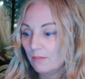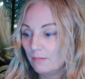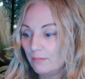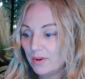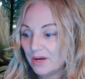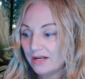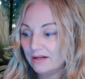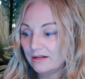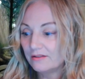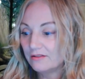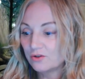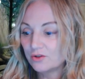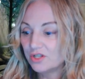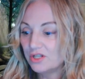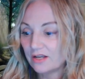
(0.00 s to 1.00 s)
but
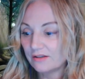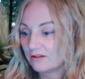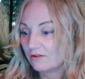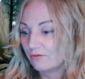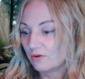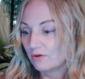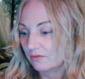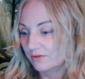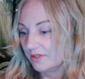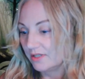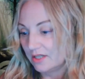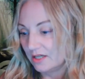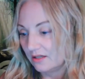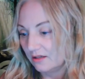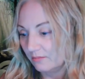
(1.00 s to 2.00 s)
there's nothing wrong with
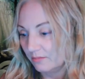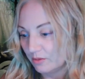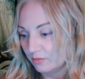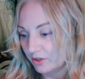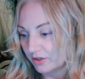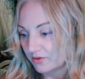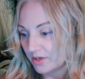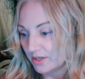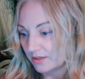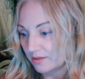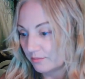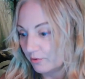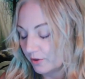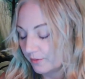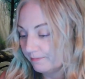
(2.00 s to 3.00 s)
taking public
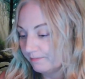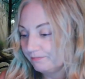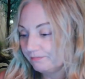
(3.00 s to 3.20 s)
transport.